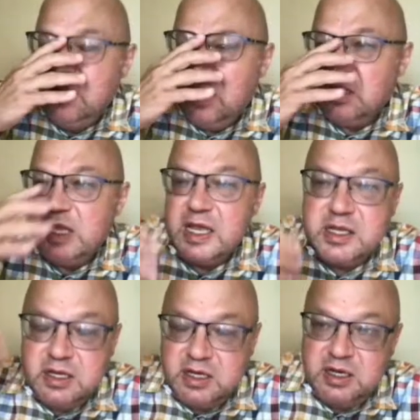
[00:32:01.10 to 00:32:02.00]
like
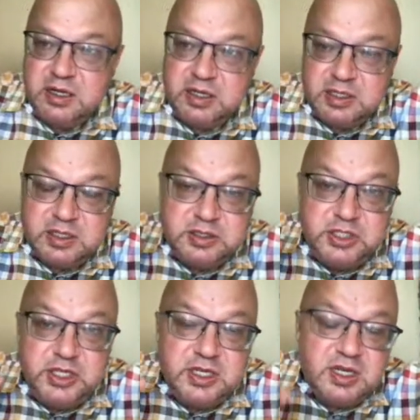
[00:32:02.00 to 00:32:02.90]

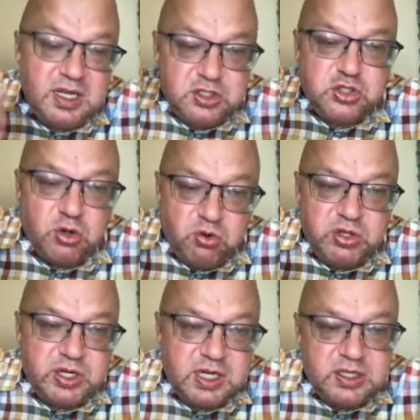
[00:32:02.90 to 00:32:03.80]
D, and so on,
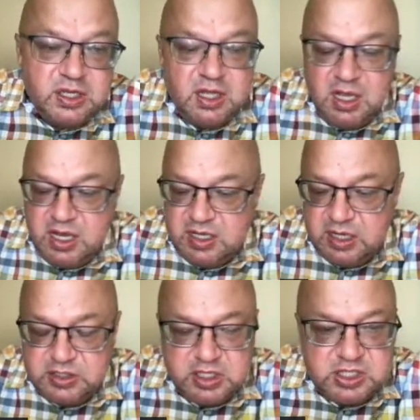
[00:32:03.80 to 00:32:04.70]
right?
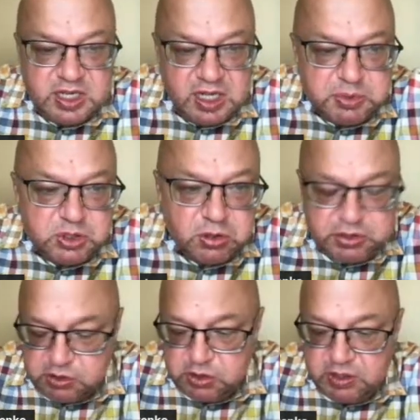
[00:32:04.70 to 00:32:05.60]
This helps also.
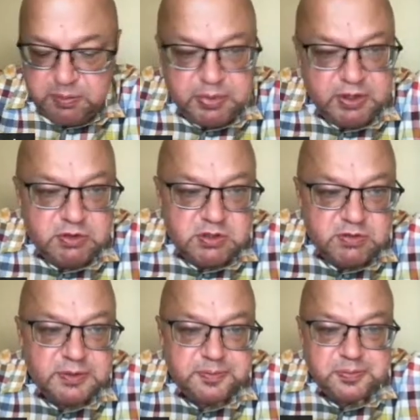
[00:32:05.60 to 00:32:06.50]
Sorry, previous one
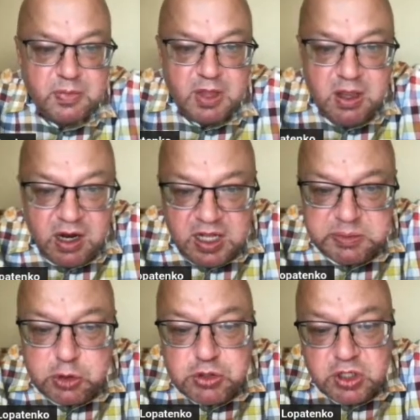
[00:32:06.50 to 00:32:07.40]
helps
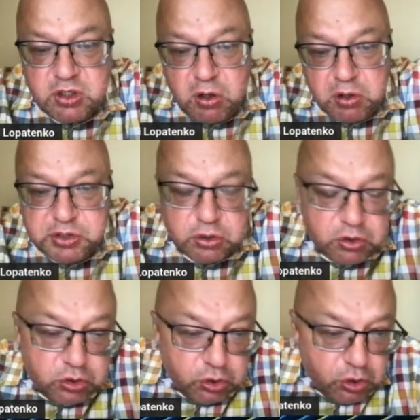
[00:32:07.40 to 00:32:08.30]
user also
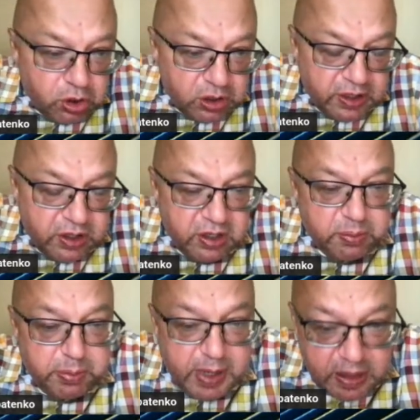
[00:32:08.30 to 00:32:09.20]
to
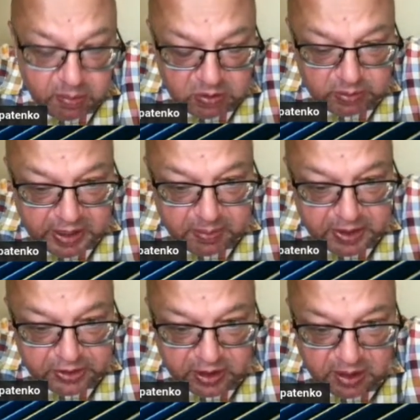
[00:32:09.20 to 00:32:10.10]
make
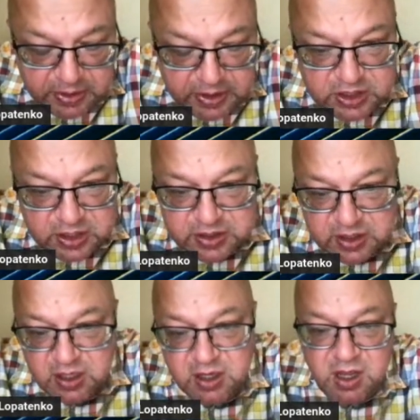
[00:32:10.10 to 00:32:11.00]
better recommendations.
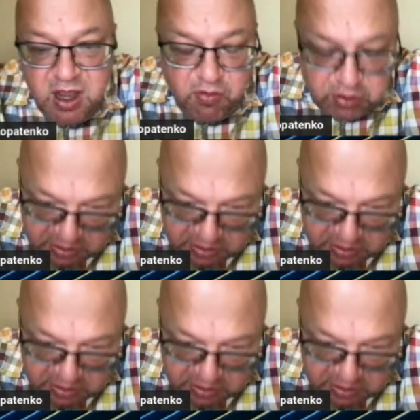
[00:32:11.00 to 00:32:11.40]
What